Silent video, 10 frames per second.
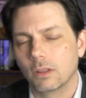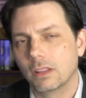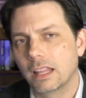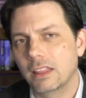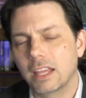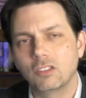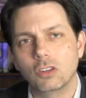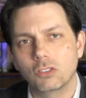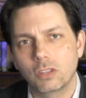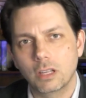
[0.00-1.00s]
they
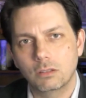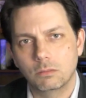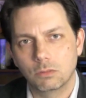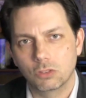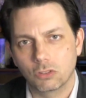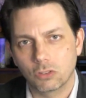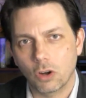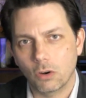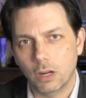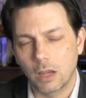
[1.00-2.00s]
just said
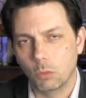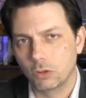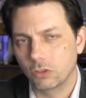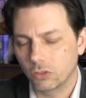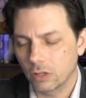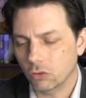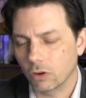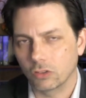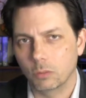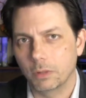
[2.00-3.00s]
Stargate, which is
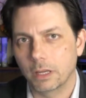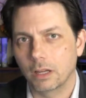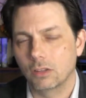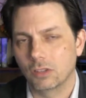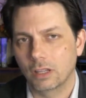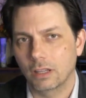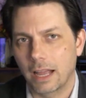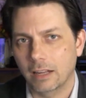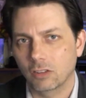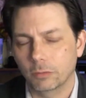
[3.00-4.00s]
interesting because at
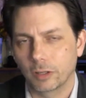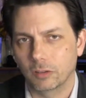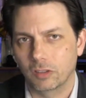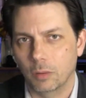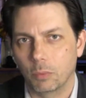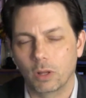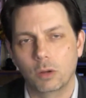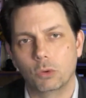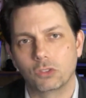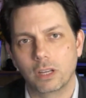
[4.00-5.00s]
Hatshepsut's temple, it
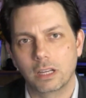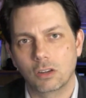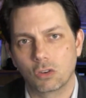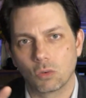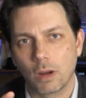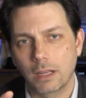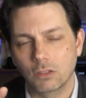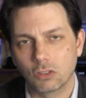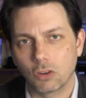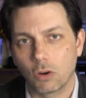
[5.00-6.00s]
was saying Great
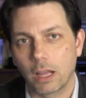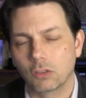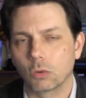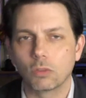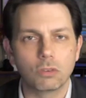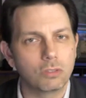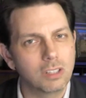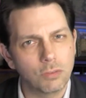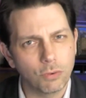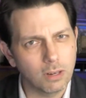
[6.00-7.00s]
Stargate. So there are
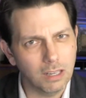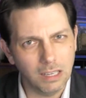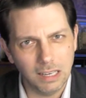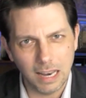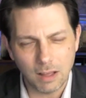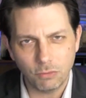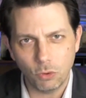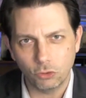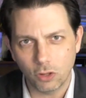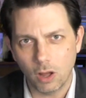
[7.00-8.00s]
different
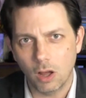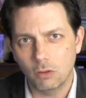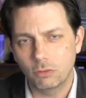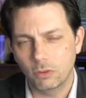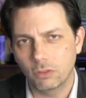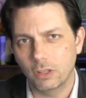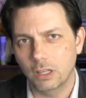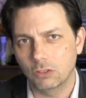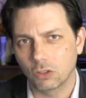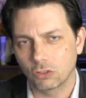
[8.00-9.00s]
levels of
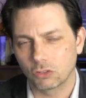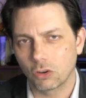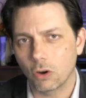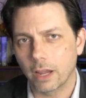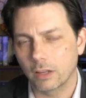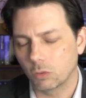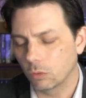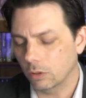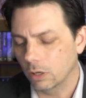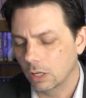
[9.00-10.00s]
these Stargates.
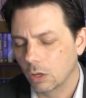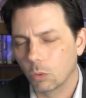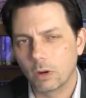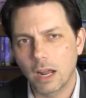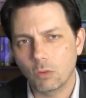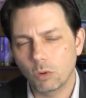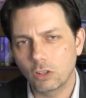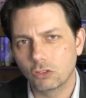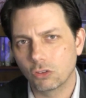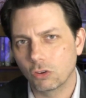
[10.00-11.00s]
We're not really
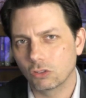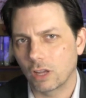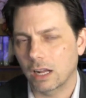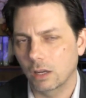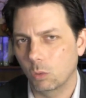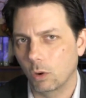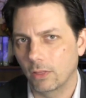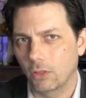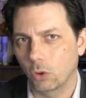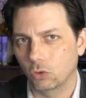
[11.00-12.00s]
sure exactly what
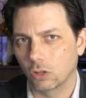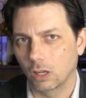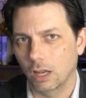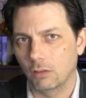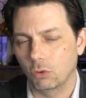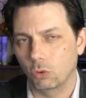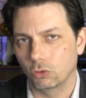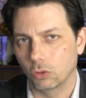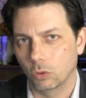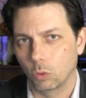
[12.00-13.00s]
those
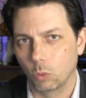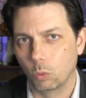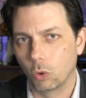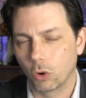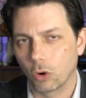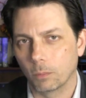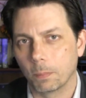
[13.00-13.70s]
levels were,